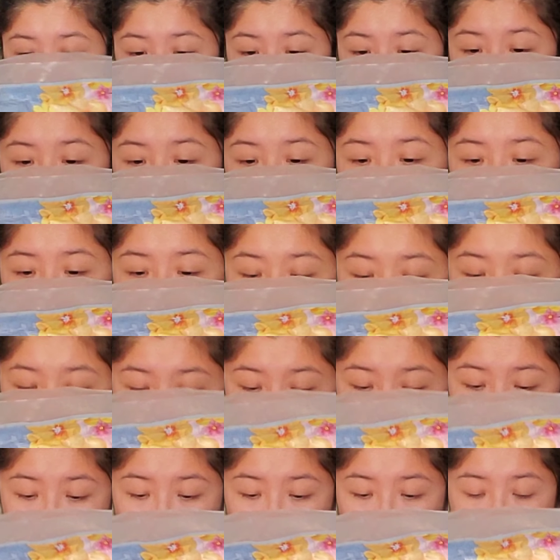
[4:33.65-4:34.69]
So it's a little
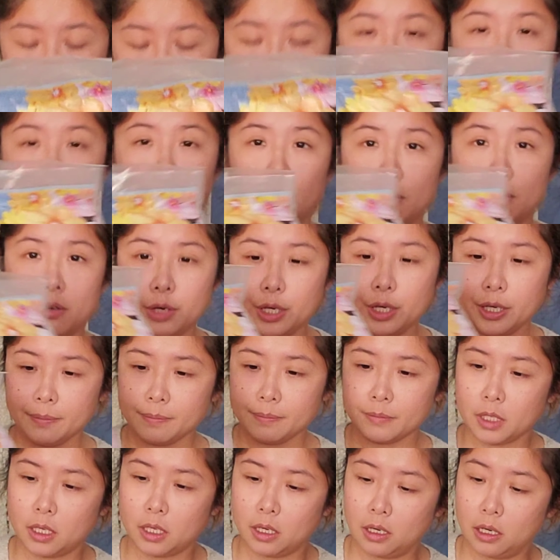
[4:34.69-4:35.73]
bit more airy,
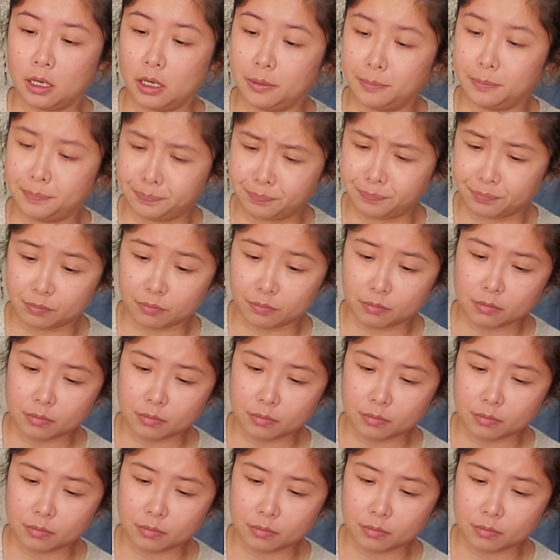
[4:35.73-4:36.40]
and